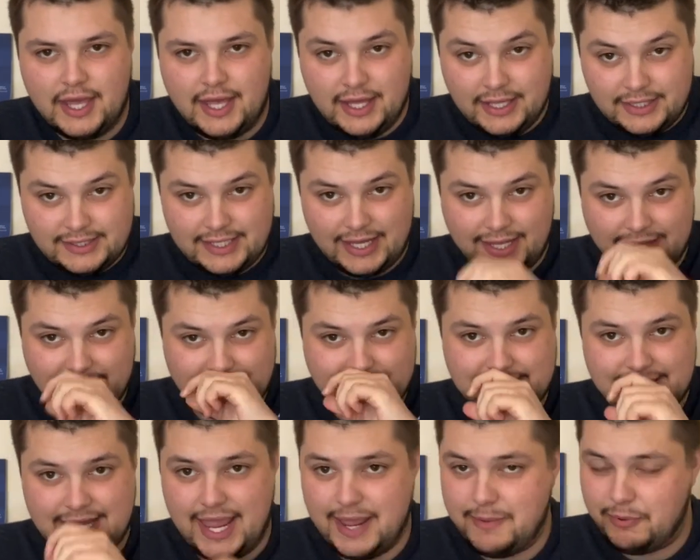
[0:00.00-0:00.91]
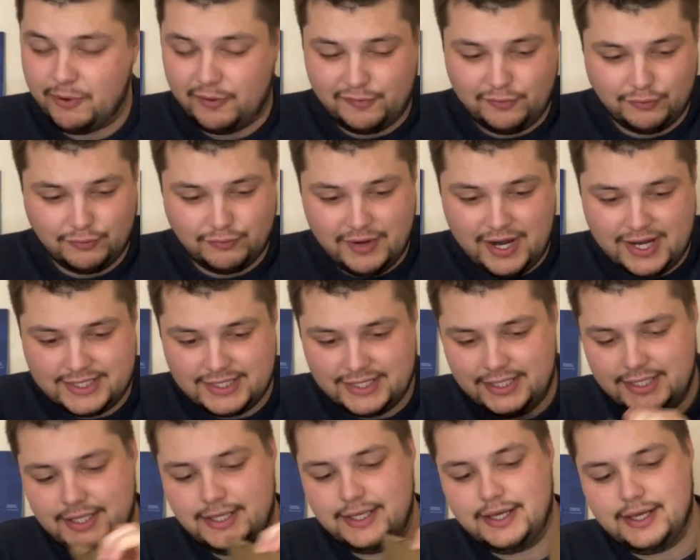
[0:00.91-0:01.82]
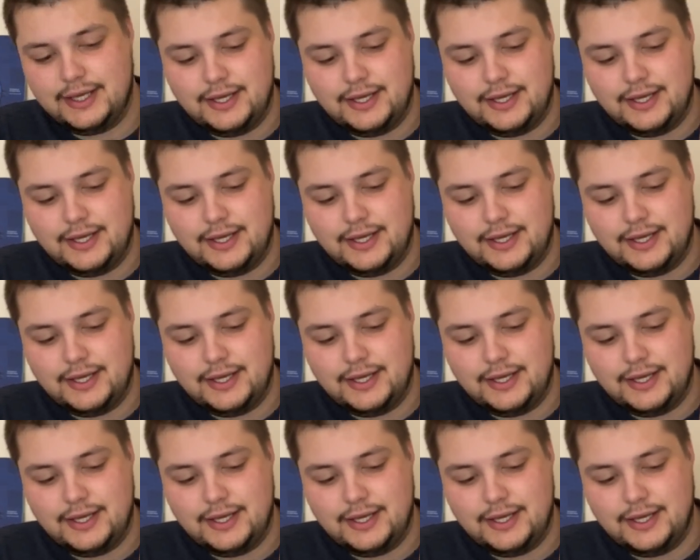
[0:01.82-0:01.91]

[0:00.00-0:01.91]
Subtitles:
taken the tape off already.